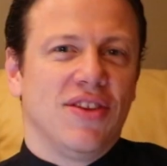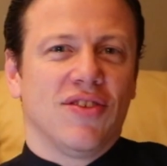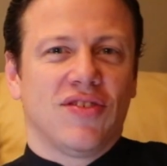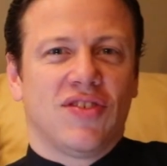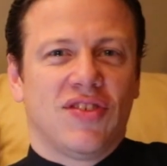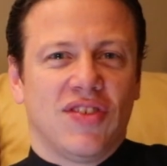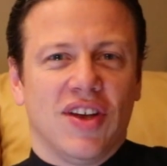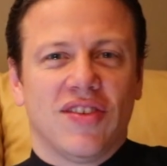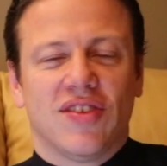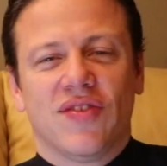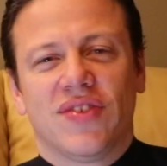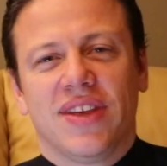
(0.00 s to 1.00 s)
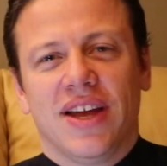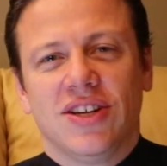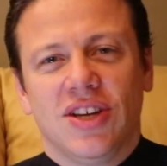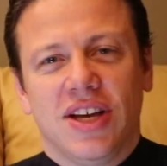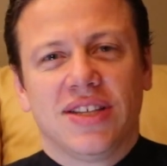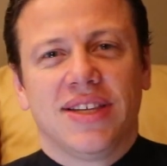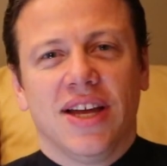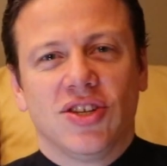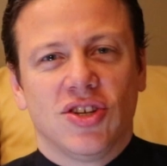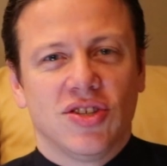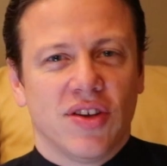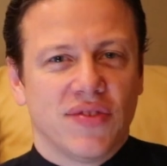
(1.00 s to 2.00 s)
There's 6
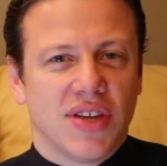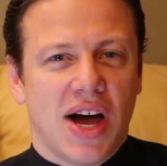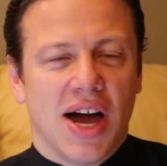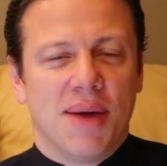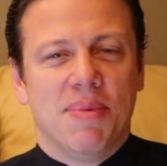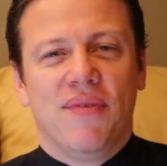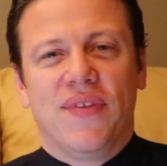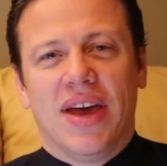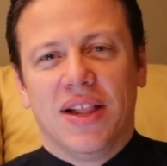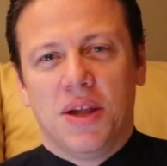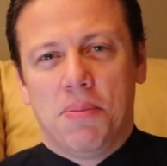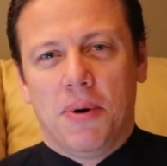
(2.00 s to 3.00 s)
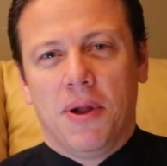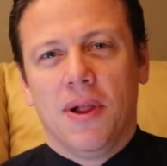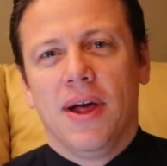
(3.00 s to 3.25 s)
extensions of time available,